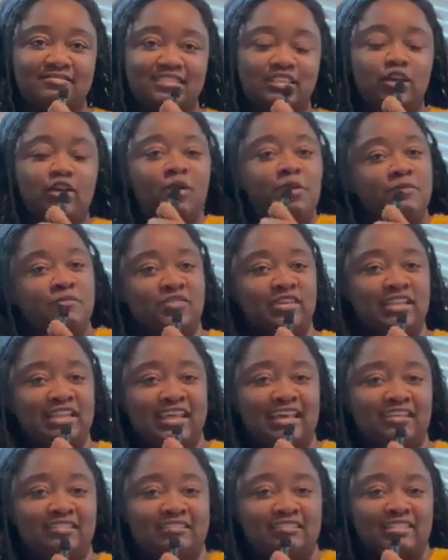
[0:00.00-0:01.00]
So
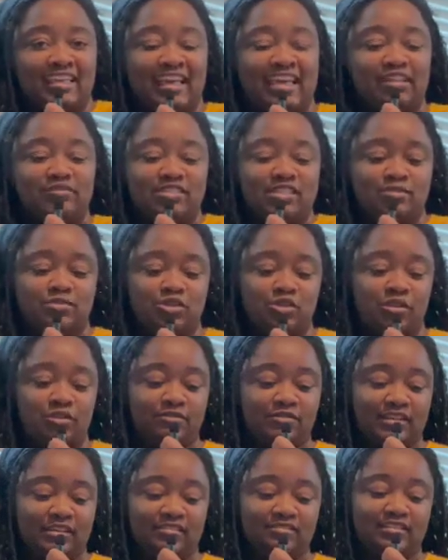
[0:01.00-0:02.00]
hopefully that gives some sort
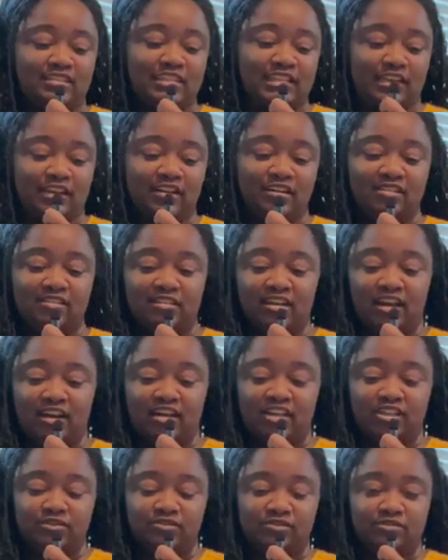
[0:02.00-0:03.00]
of a clear
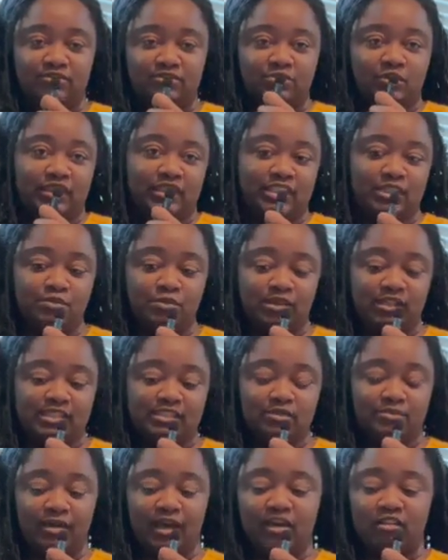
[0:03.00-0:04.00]
of what this book
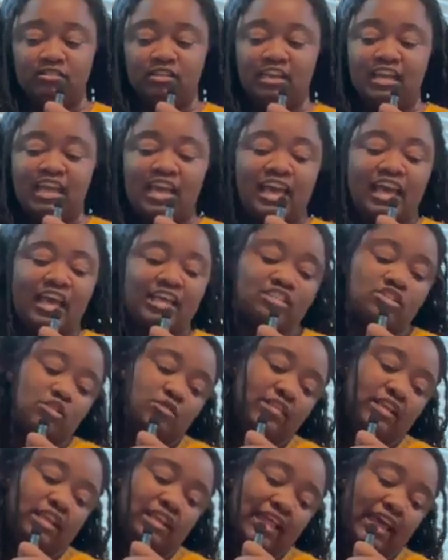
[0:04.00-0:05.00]
is about. It's
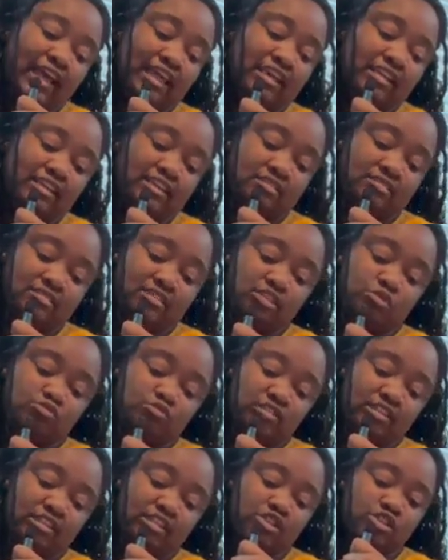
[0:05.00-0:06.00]
only it's
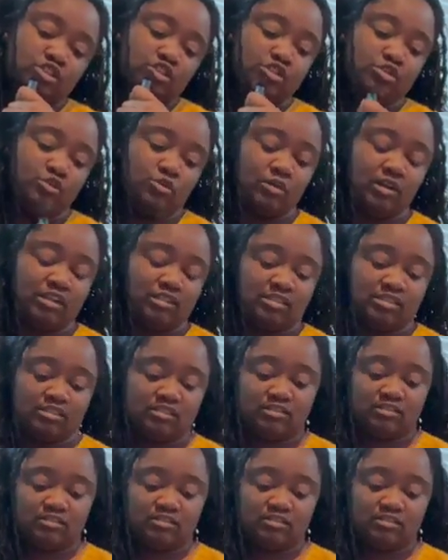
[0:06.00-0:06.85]
really short.